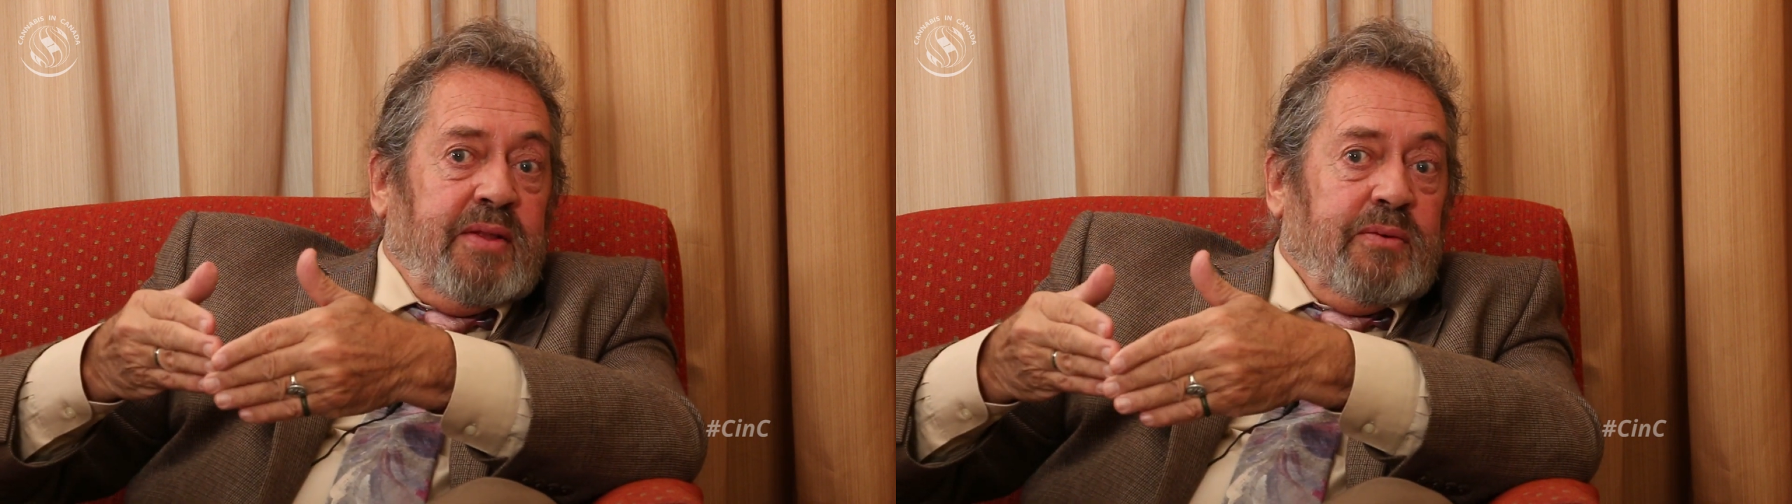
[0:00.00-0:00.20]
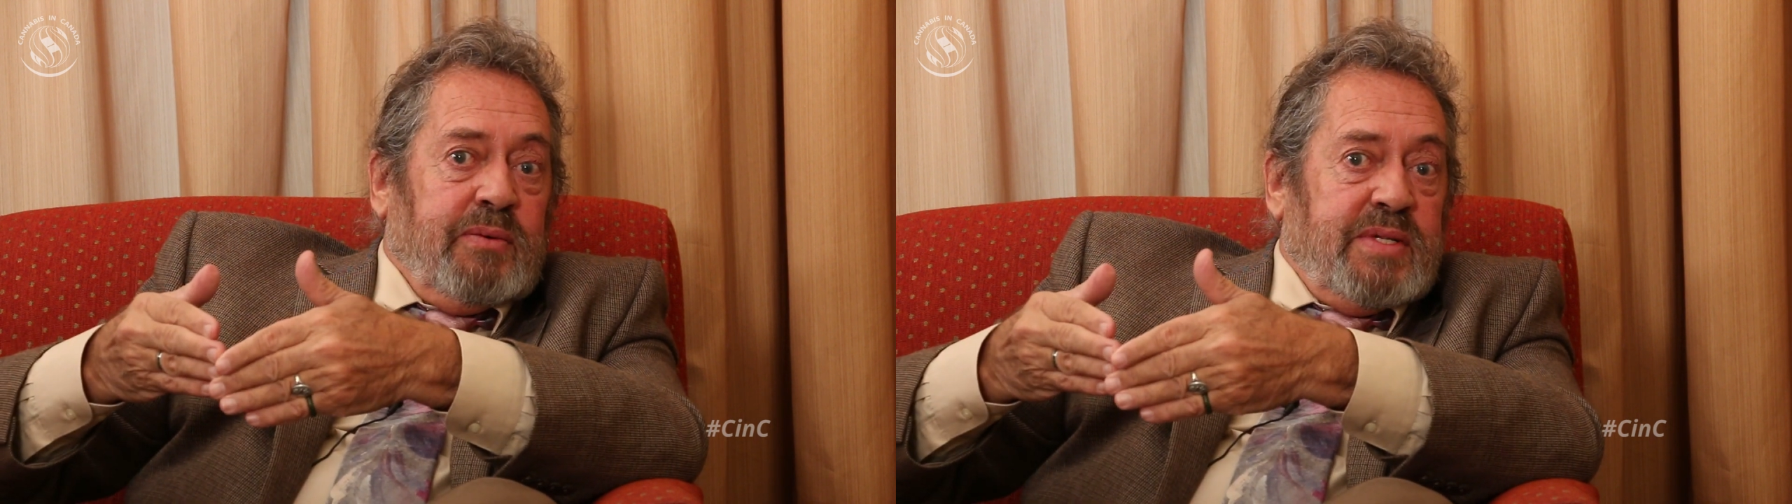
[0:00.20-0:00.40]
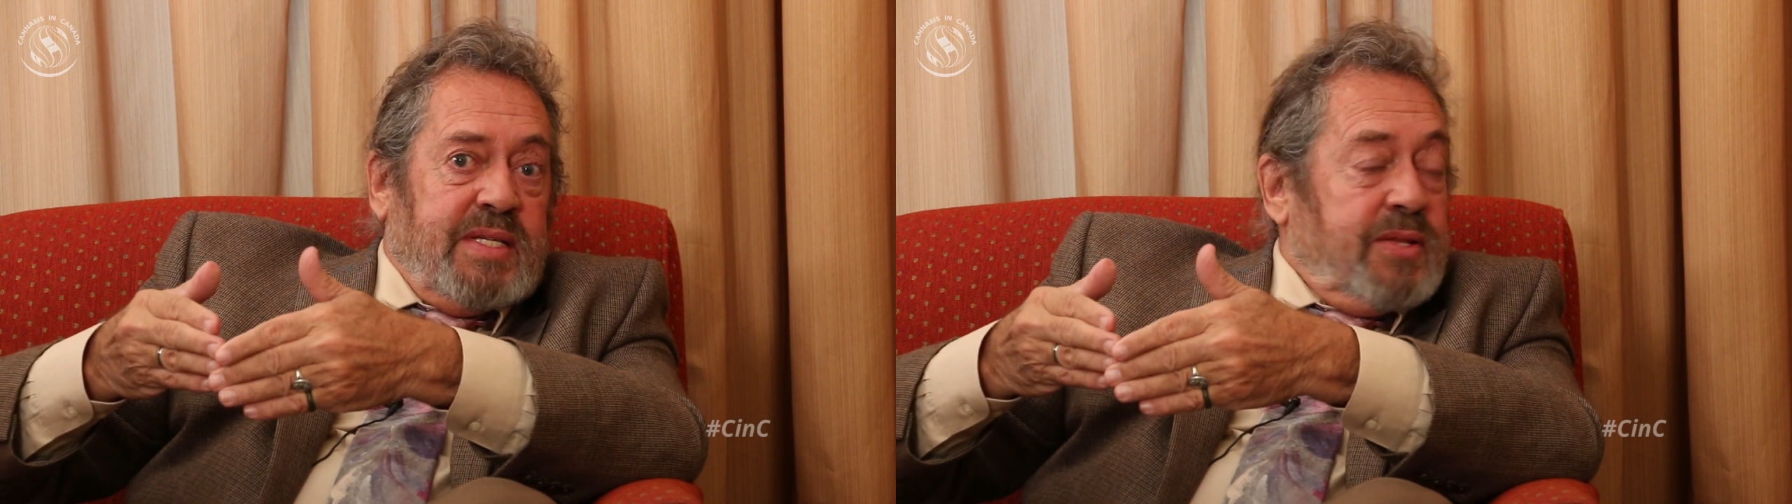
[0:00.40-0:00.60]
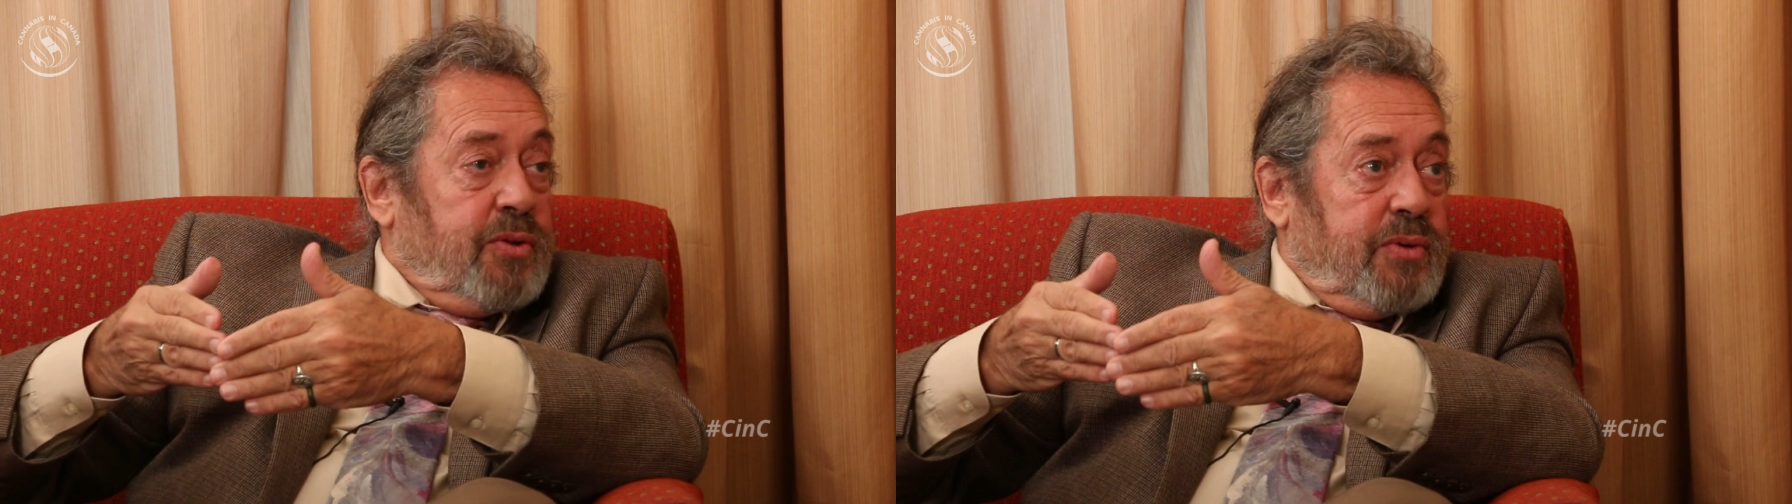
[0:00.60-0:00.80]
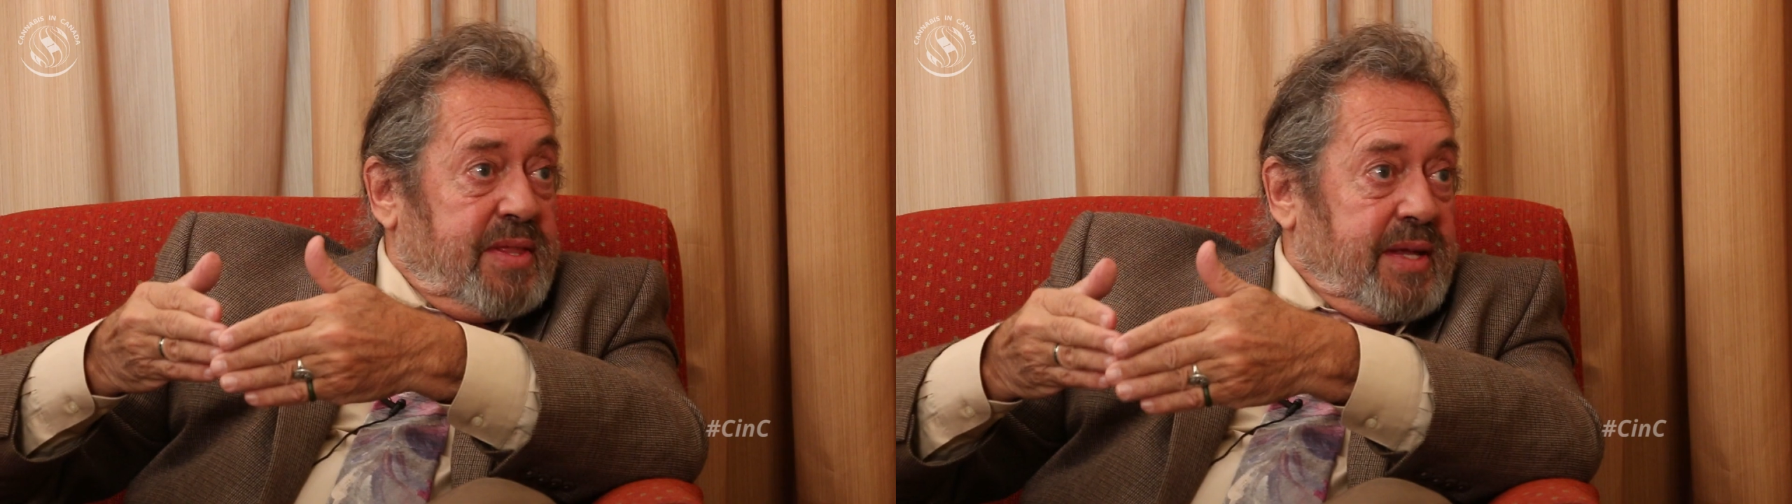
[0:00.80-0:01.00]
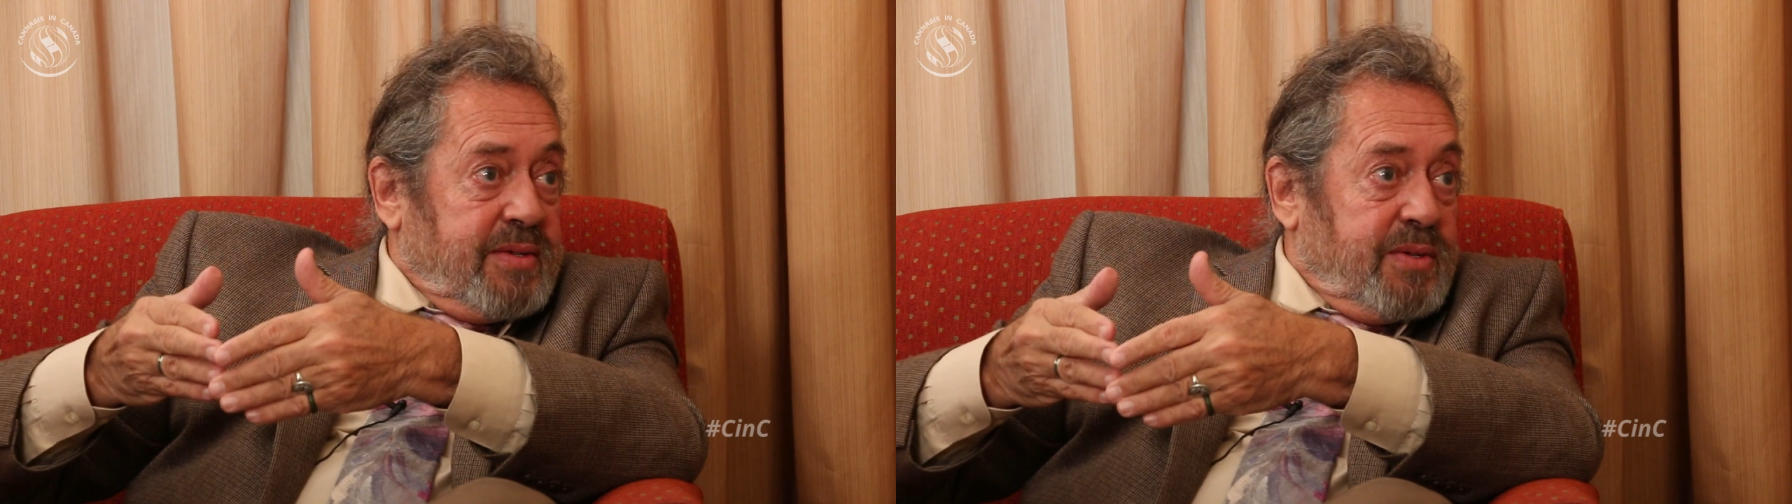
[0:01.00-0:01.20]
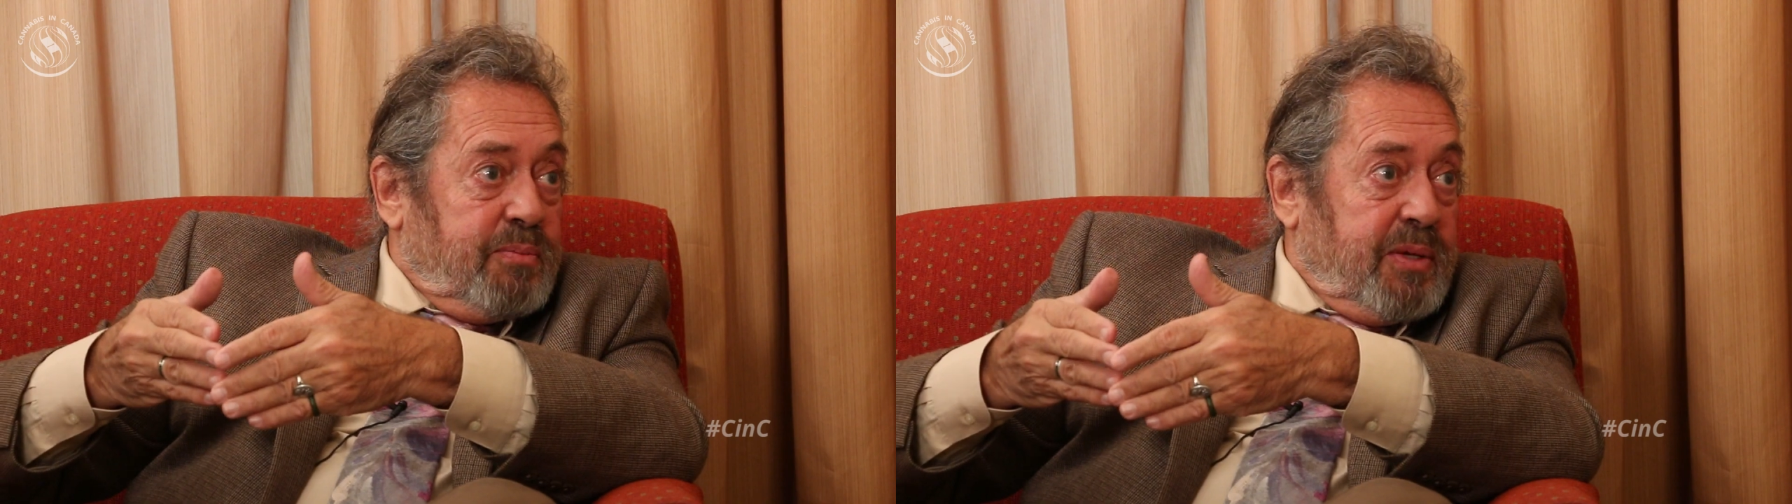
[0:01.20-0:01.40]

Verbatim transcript: there was 30,000